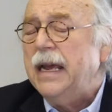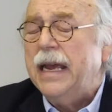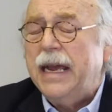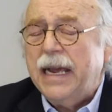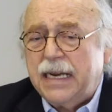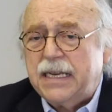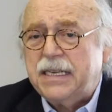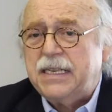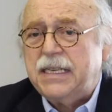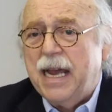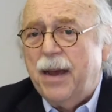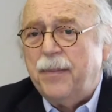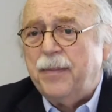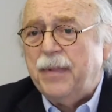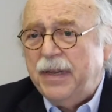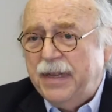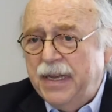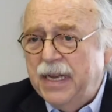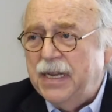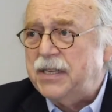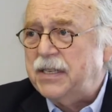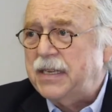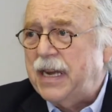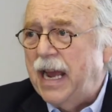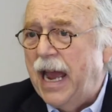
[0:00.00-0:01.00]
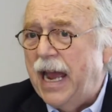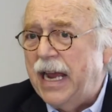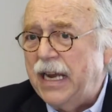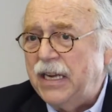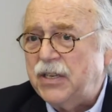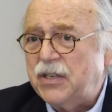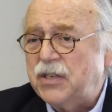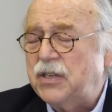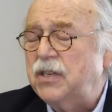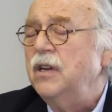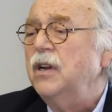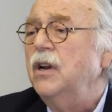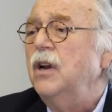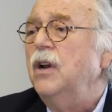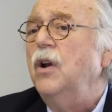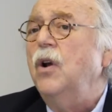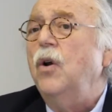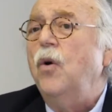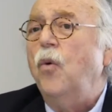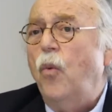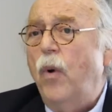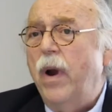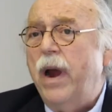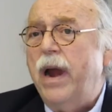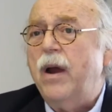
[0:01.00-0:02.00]
Except in this case,
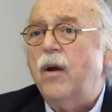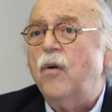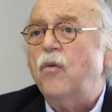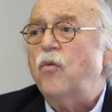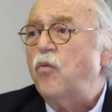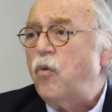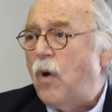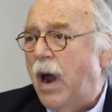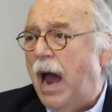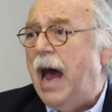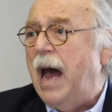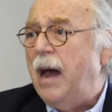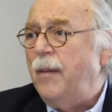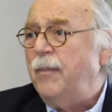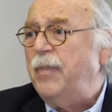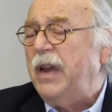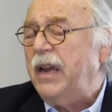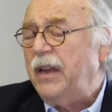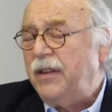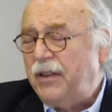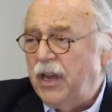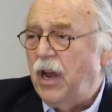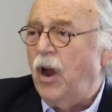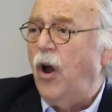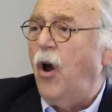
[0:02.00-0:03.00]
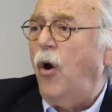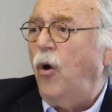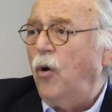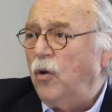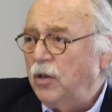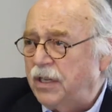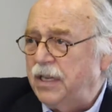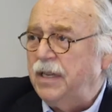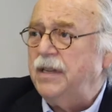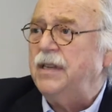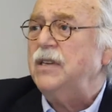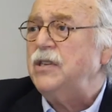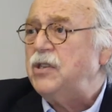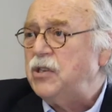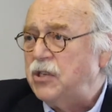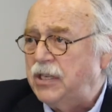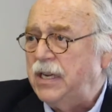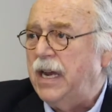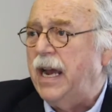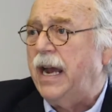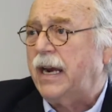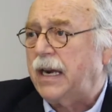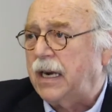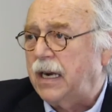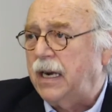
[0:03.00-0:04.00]
we're robbing the old and the
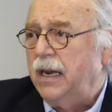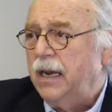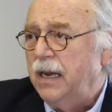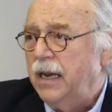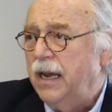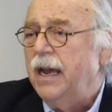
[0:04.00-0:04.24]
sick,